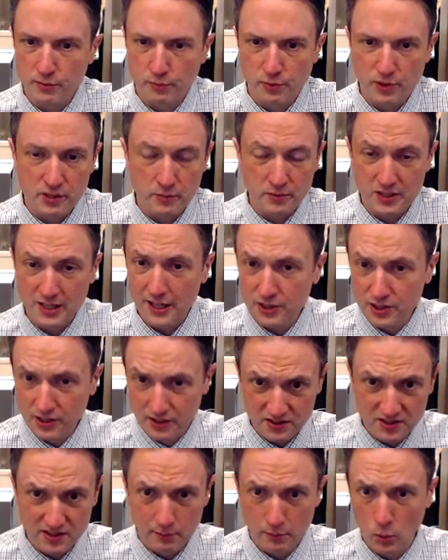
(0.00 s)
precipitation at
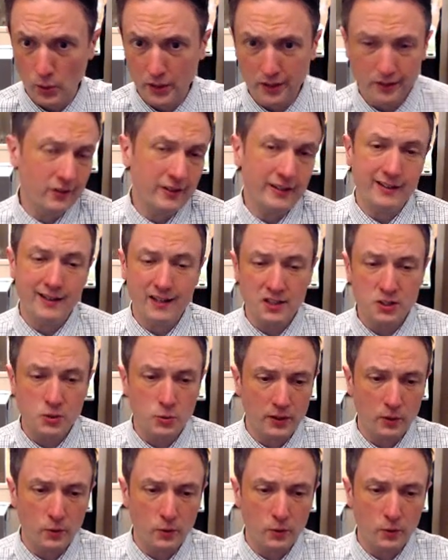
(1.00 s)
some point late next week.